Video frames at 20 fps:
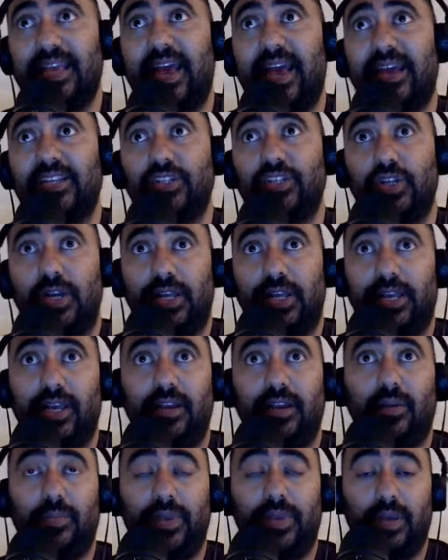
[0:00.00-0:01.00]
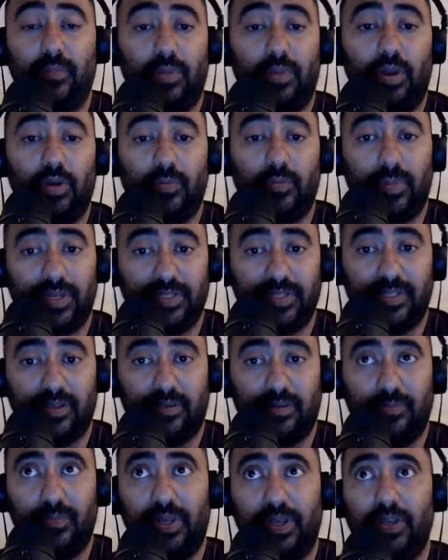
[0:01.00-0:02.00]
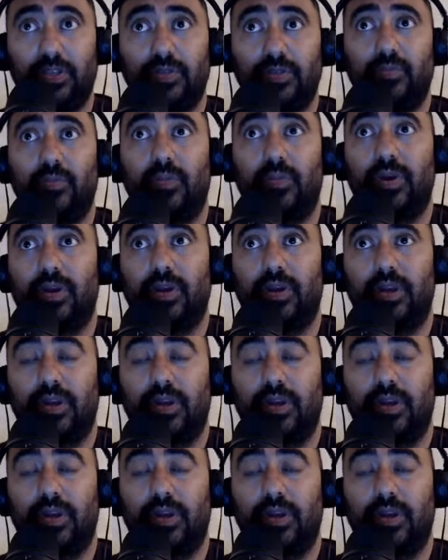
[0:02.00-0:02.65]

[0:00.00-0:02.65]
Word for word: actually gonna be a blockbuster it's really a mid off